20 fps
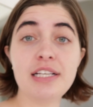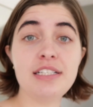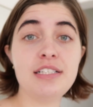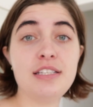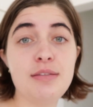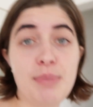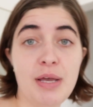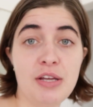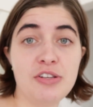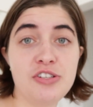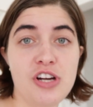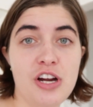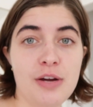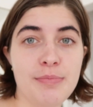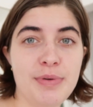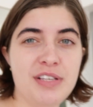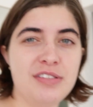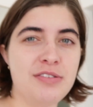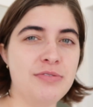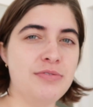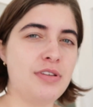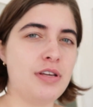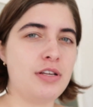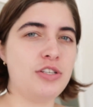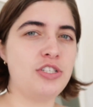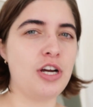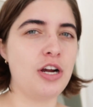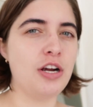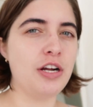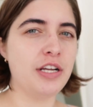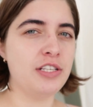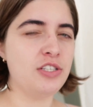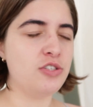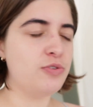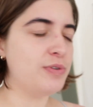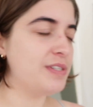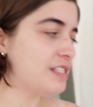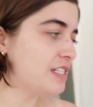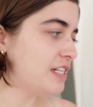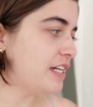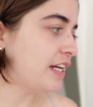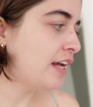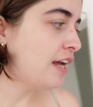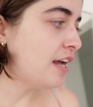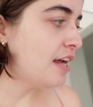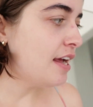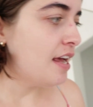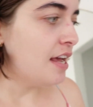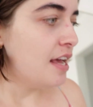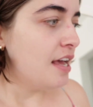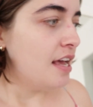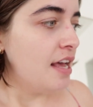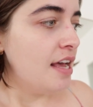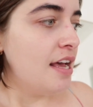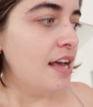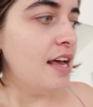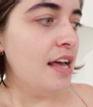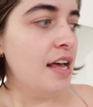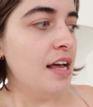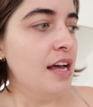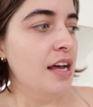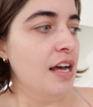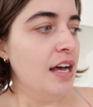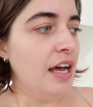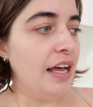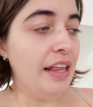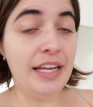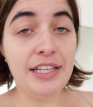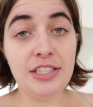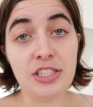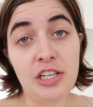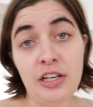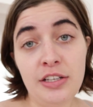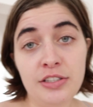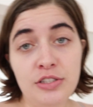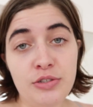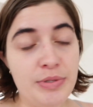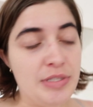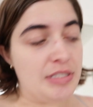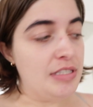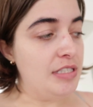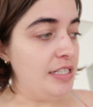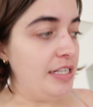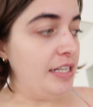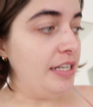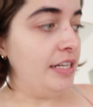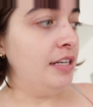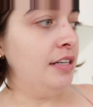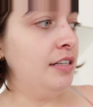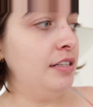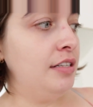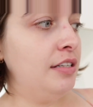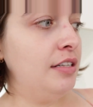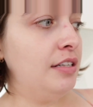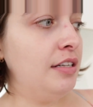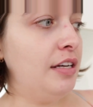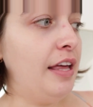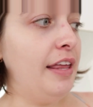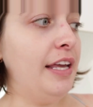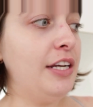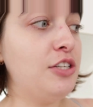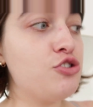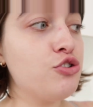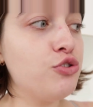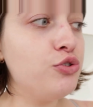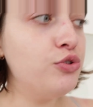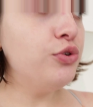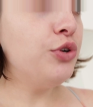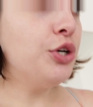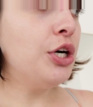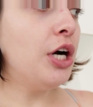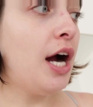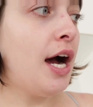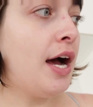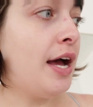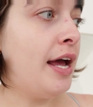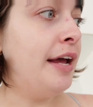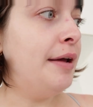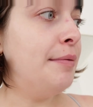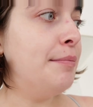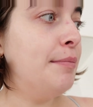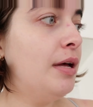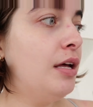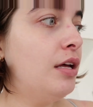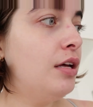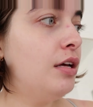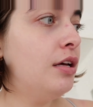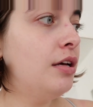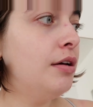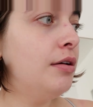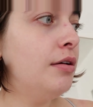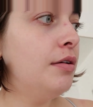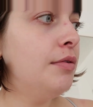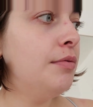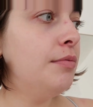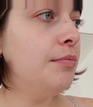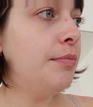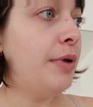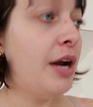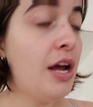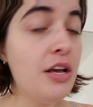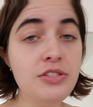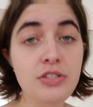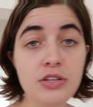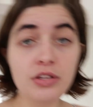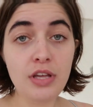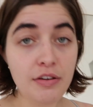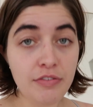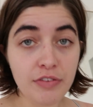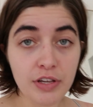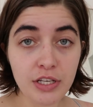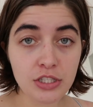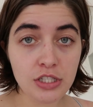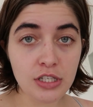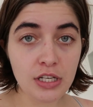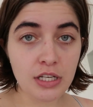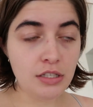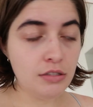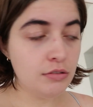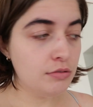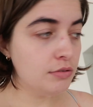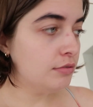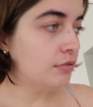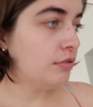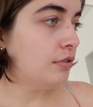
liked The Bell Jar because it was like dark and twisty. I like dark and twisty. I like true crime, but I also like fiction.